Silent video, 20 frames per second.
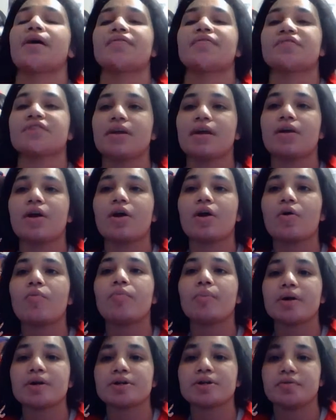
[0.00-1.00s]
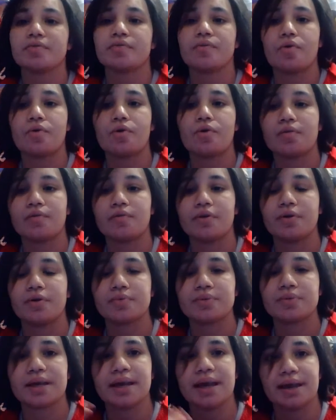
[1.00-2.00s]
seen a whole bunch of foreign
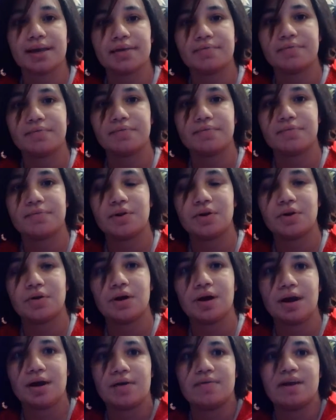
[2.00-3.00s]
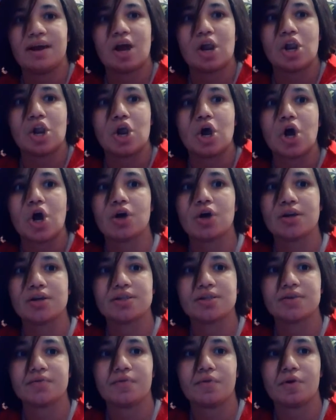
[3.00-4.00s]
films. I can't, you know, I have like a long
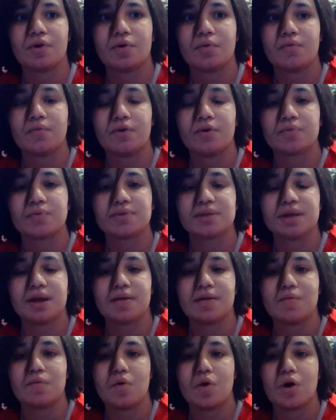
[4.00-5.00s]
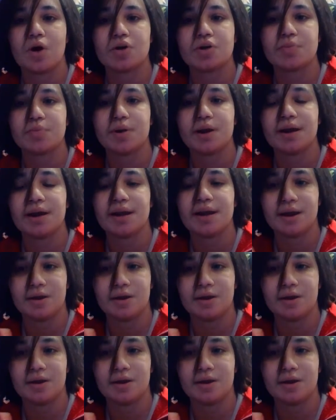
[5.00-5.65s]
list of foreign films that I've watched, but I